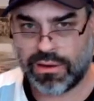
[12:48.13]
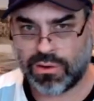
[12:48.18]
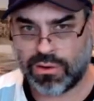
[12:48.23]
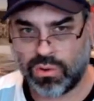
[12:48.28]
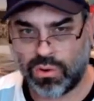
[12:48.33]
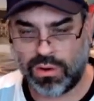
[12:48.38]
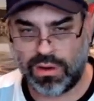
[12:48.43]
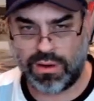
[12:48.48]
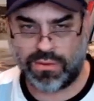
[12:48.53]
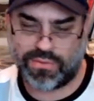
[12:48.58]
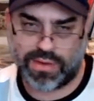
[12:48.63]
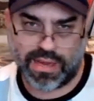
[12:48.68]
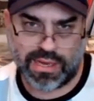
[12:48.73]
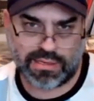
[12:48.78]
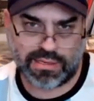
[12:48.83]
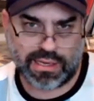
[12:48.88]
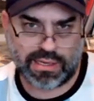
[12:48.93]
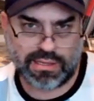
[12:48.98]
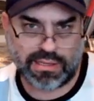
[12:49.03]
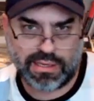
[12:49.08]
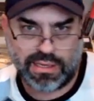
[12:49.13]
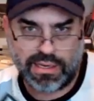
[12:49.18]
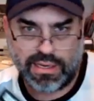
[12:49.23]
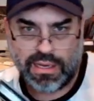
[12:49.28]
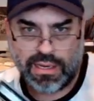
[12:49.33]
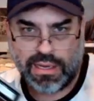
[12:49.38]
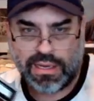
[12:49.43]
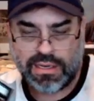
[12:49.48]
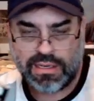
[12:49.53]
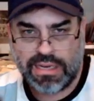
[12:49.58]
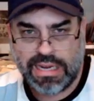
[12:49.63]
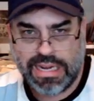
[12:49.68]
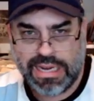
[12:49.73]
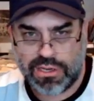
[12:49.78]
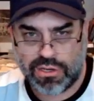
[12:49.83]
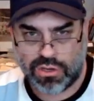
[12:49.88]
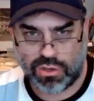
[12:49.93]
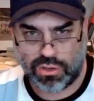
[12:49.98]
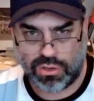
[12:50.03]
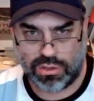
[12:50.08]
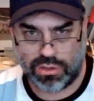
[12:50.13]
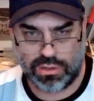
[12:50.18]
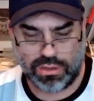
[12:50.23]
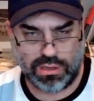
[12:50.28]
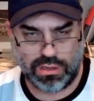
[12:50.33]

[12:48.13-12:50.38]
Cruyff as like the teacher